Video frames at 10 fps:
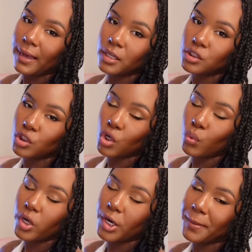guys so
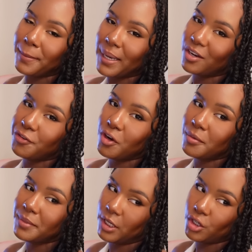we are back
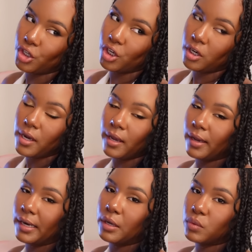from dinner
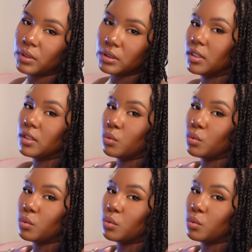and it was